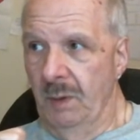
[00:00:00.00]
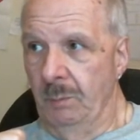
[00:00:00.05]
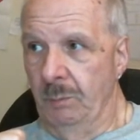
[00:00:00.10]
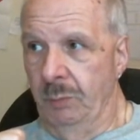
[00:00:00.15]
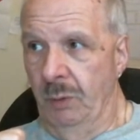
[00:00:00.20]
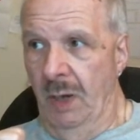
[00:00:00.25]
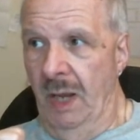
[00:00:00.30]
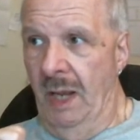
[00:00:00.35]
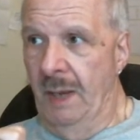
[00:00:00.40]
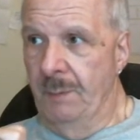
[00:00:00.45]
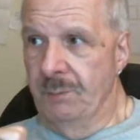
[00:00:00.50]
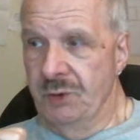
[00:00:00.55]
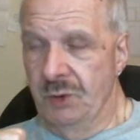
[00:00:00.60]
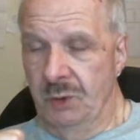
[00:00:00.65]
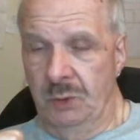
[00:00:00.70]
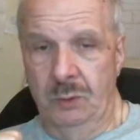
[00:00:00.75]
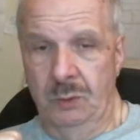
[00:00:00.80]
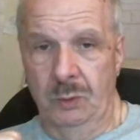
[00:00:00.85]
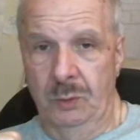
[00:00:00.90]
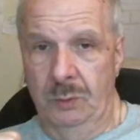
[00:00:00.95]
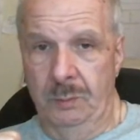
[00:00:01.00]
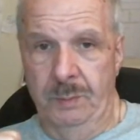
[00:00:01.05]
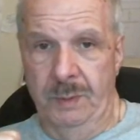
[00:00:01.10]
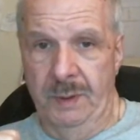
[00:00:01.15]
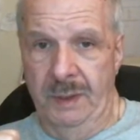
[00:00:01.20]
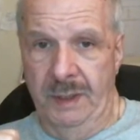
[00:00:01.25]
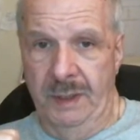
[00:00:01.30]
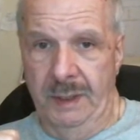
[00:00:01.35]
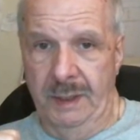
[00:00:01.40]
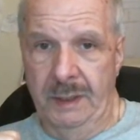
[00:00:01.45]
Perhaps it could
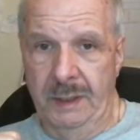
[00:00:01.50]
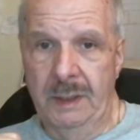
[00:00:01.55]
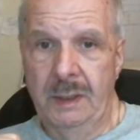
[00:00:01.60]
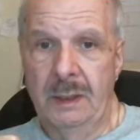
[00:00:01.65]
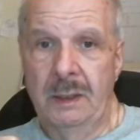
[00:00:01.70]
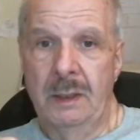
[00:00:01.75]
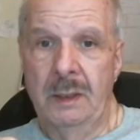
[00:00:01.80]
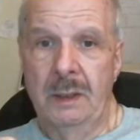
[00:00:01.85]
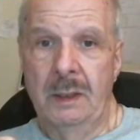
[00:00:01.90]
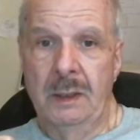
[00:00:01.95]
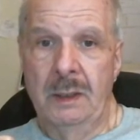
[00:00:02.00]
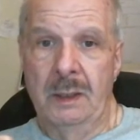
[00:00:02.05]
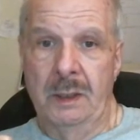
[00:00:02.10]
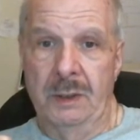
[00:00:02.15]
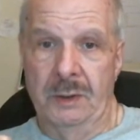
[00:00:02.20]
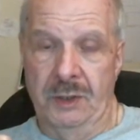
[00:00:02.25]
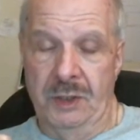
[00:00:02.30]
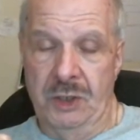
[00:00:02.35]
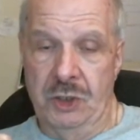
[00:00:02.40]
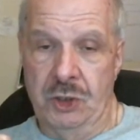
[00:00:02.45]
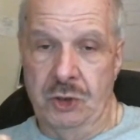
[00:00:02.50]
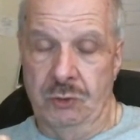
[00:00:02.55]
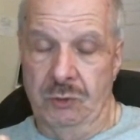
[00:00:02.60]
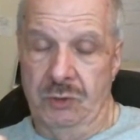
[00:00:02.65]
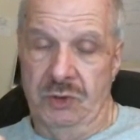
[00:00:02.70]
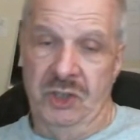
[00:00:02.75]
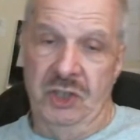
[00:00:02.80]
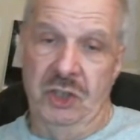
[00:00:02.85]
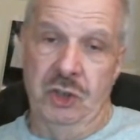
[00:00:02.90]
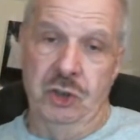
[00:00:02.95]
be the
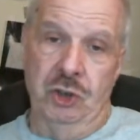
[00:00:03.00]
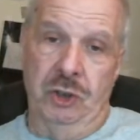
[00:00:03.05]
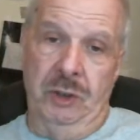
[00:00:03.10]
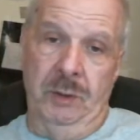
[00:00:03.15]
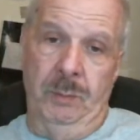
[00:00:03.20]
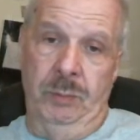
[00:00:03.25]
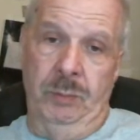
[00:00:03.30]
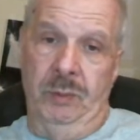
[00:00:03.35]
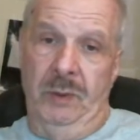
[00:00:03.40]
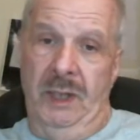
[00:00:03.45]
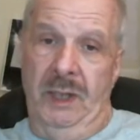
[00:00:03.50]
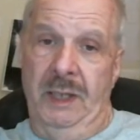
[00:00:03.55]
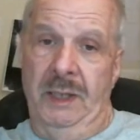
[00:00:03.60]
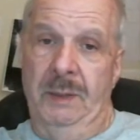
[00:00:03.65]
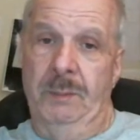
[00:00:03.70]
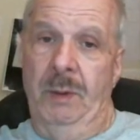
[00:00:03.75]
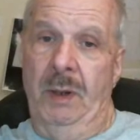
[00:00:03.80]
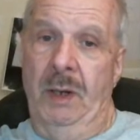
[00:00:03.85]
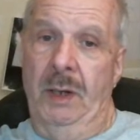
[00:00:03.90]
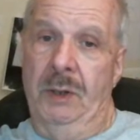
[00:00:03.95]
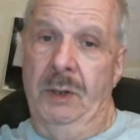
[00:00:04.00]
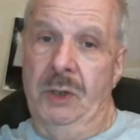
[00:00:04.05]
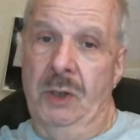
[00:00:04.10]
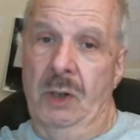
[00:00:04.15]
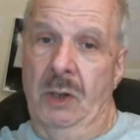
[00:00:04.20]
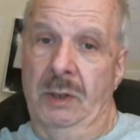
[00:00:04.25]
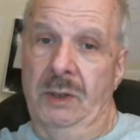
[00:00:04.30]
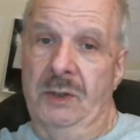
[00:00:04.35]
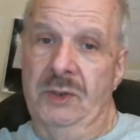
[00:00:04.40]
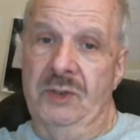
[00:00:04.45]
strategic and planning part of the
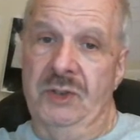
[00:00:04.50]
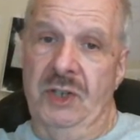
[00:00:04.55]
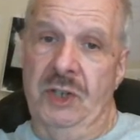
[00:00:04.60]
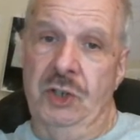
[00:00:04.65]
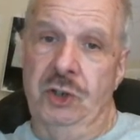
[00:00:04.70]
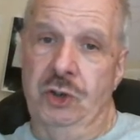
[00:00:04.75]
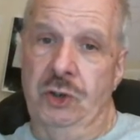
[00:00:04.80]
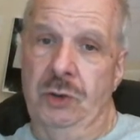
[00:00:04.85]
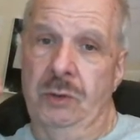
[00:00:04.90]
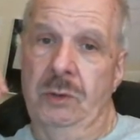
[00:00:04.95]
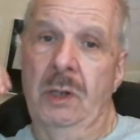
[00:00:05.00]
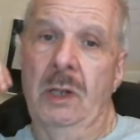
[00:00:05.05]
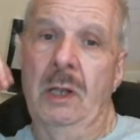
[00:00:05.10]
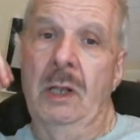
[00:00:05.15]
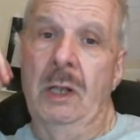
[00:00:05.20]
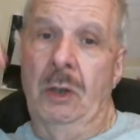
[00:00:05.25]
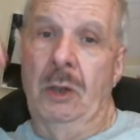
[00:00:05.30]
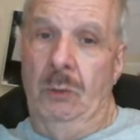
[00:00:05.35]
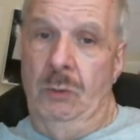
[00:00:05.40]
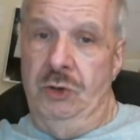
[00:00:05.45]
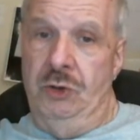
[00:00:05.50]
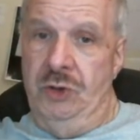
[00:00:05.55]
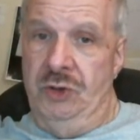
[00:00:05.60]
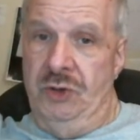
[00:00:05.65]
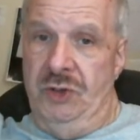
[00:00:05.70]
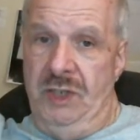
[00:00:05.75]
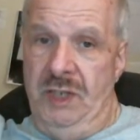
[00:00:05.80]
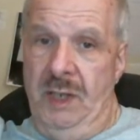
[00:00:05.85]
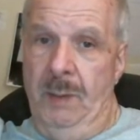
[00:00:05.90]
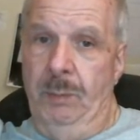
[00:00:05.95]
organization, which
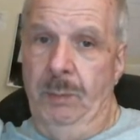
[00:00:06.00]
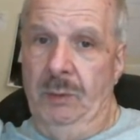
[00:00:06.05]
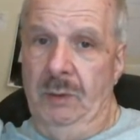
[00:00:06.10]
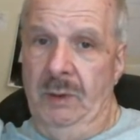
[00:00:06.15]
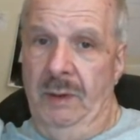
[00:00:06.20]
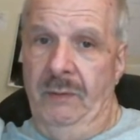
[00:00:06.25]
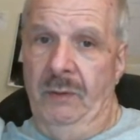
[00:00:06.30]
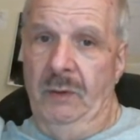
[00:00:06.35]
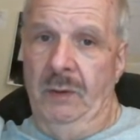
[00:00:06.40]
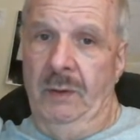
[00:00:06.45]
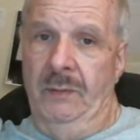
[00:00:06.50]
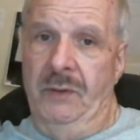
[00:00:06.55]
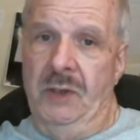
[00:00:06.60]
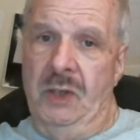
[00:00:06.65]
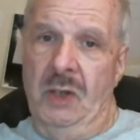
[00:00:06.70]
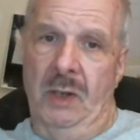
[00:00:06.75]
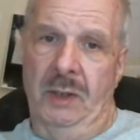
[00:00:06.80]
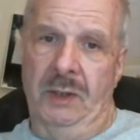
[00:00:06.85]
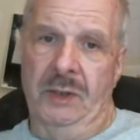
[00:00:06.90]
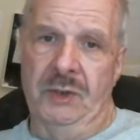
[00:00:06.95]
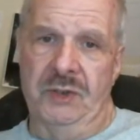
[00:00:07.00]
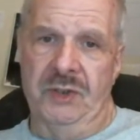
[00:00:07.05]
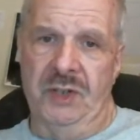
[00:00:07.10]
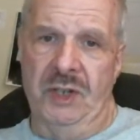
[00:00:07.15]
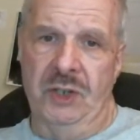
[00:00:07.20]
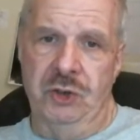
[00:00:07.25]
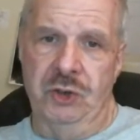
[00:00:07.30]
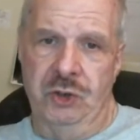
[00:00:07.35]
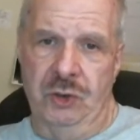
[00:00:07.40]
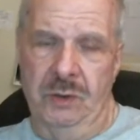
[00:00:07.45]
is the upper level of the
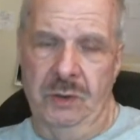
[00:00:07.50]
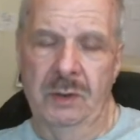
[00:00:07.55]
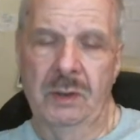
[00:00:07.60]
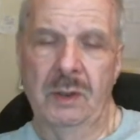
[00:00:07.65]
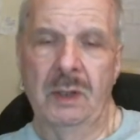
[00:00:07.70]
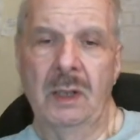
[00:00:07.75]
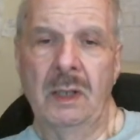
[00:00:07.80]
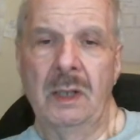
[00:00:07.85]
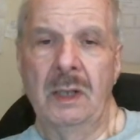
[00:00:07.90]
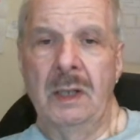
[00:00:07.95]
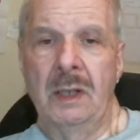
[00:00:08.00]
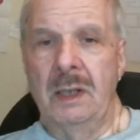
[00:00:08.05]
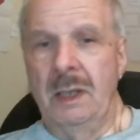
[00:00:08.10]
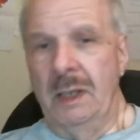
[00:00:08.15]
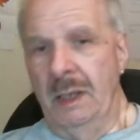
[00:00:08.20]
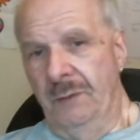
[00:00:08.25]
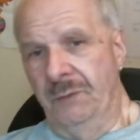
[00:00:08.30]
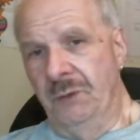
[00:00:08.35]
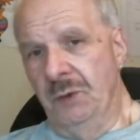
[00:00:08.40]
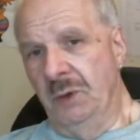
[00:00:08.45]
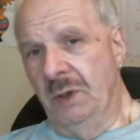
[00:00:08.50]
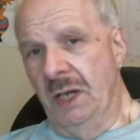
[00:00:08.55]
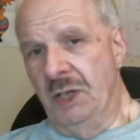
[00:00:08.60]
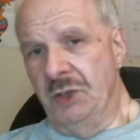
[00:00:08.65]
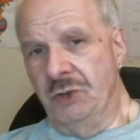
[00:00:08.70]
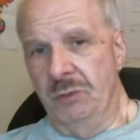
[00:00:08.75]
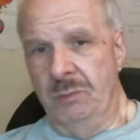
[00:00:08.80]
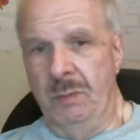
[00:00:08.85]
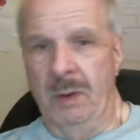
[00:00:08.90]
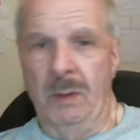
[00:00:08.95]
organization. If you
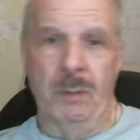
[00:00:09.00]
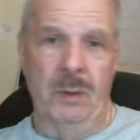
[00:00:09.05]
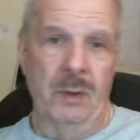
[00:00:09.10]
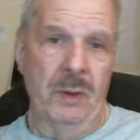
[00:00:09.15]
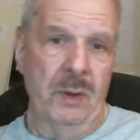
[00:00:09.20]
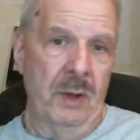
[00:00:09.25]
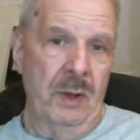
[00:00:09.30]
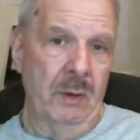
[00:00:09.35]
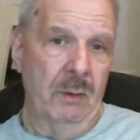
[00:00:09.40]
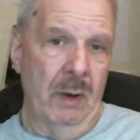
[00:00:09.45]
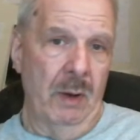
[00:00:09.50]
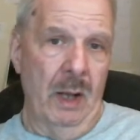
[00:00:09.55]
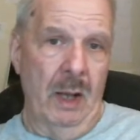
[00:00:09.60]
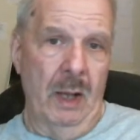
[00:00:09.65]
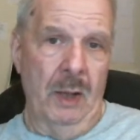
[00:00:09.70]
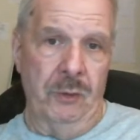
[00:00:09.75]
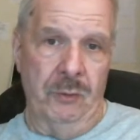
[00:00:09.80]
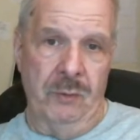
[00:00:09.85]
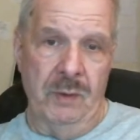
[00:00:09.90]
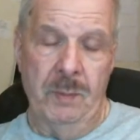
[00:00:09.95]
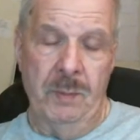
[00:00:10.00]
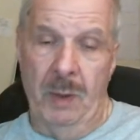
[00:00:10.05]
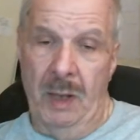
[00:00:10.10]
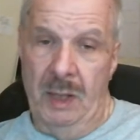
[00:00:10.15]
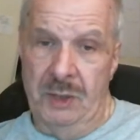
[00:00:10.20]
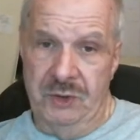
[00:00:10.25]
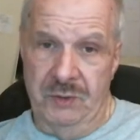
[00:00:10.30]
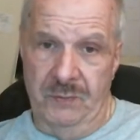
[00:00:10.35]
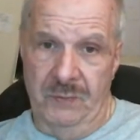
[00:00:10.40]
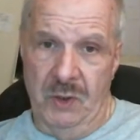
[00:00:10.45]
guys remember, there are three
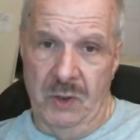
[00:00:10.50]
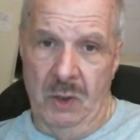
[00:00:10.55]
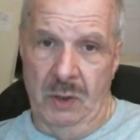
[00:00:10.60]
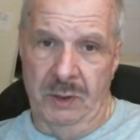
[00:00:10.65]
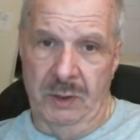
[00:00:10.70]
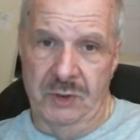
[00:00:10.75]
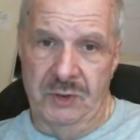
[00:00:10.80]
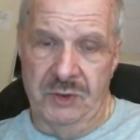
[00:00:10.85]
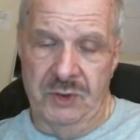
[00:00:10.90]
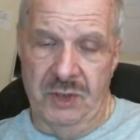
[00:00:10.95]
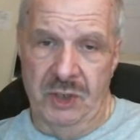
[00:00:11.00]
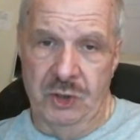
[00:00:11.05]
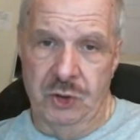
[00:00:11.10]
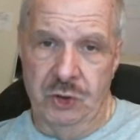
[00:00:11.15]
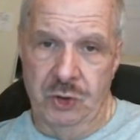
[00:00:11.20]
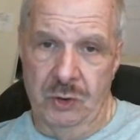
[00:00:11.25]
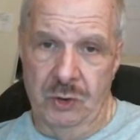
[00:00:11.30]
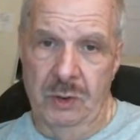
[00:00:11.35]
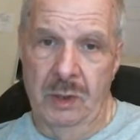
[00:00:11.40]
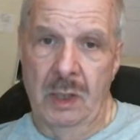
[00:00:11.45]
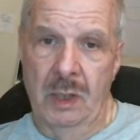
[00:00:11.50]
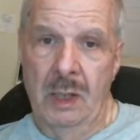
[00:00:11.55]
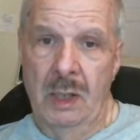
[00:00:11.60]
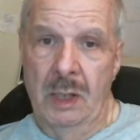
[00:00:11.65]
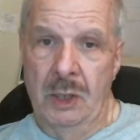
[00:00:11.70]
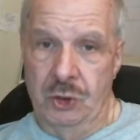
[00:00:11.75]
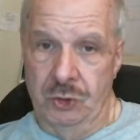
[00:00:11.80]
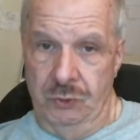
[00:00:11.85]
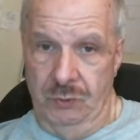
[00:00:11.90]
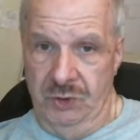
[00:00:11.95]
parts of the organization:
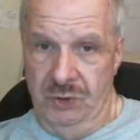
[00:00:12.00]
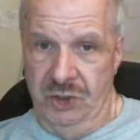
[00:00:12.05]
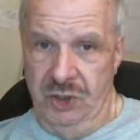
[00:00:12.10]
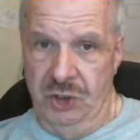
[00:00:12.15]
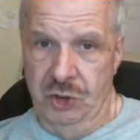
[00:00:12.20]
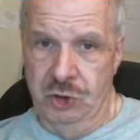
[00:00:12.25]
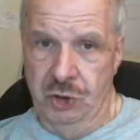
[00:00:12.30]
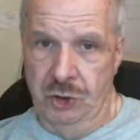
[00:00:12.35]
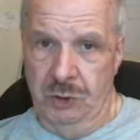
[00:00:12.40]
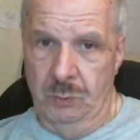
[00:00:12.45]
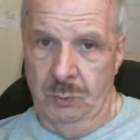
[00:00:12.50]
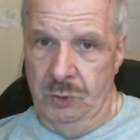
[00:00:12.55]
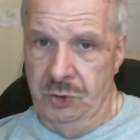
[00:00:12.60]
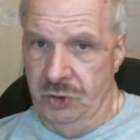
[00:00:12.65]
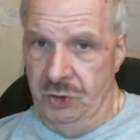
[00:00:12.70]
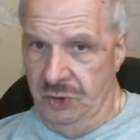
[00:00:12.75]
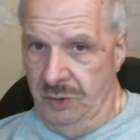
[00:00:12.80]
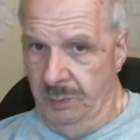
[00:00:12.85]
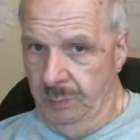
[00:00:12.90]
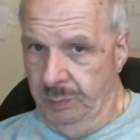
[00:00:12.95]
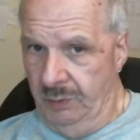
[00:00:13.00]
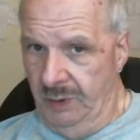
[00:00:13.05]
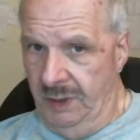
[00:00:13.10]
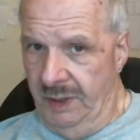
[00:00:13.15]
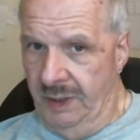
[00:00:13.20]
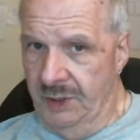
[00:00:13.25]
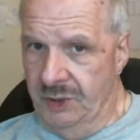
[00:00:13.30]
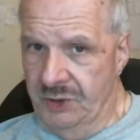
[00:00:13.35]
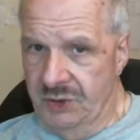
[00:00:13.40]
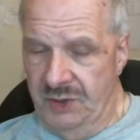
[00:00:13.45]
strategic, which is the
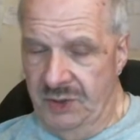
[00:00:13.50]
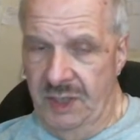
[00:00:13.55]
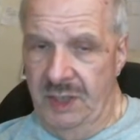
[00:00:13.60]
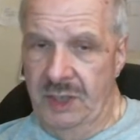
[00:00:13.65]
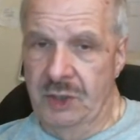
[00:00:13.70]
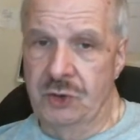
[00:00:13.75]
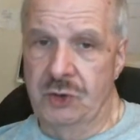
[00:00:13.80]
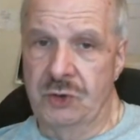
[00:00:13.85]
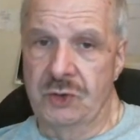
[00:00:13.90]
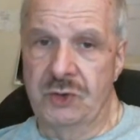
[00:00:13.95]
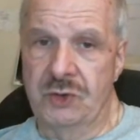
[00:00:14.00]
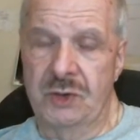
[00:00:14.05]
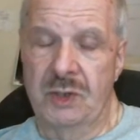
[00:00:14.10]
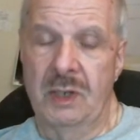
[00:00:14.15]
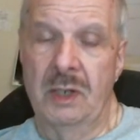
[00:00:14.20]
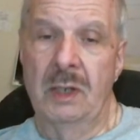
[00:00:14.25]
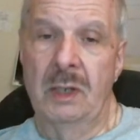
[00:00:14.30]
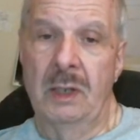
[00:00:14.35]
planning stages,